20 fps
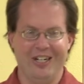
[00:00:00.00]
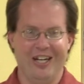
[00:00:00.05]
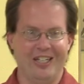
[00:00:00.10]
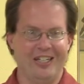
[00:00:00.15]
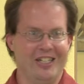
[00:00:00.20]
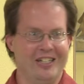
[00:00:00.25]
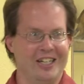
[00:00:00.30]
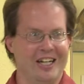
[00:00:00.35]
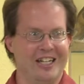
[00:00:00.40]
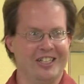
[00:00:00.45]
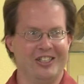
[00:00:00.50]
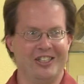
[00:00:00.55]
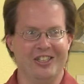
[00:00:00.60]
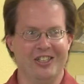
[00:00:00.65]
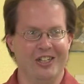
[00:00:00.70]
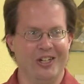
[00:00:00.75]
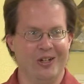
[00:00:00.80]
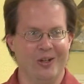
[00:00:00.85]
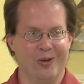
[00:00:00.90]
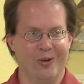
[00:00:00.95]
Now, you got to
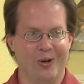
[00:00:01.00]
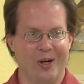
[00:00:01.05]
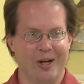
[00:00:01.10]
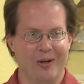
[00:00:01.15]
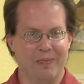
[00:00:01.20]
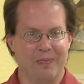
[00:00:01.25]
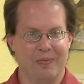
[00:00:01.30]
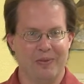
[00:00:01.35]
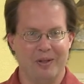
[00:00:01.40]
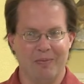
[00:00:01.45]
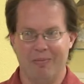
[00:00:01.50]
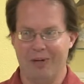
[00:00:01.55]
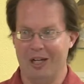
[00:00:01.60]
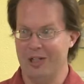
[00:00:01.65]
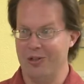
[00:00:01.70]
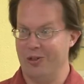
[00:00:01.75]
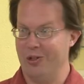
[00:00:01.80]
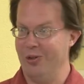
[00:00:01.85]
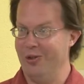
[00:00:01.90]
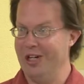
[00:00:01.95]
know uh,
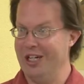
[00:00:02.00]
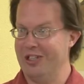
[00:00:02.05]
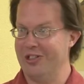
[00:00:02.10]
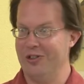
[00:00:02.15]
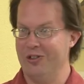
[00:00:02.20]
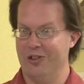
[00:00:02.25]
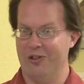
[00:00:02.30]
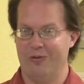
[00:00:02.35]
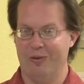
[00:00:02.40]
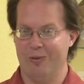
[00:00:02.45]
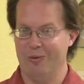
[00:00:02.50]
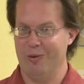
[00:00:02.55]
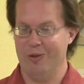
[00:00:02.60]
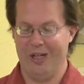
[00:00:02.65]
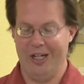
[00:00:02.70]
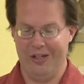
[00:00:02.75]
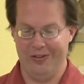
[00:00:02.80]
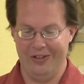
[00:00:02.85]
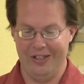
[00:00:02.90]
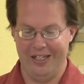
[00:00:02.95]
bottle collectors from
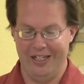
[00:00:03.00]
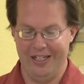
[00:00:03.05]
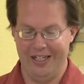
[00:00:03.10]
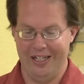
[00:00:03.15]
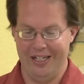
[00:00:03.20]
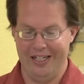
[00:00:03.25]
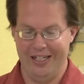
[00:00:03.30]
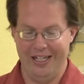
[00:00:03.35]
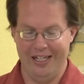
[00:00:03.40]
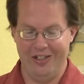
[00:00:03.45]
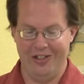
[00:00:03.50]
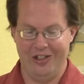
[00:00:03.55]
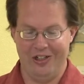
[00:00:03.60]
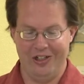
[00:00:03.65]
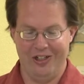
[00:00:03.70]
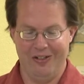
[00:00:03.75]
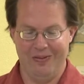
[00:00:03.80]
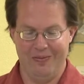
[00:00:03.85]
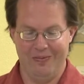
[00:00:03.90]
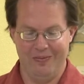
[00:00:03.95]
around the uh,
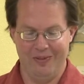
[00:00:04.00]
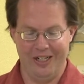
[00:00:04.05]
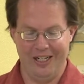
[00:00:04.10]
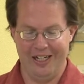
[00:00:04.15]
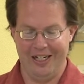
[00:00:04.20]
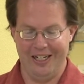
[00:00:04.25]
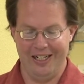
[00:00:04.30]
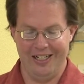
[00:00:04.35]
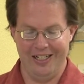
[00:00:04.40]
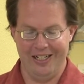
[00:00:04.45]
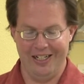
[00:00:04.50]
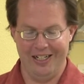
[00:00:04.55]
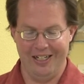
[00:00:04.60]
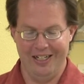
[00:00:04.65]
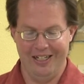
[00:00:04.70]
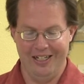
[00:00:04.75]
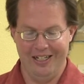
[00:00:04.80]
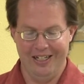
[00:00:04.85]
nation, and uh,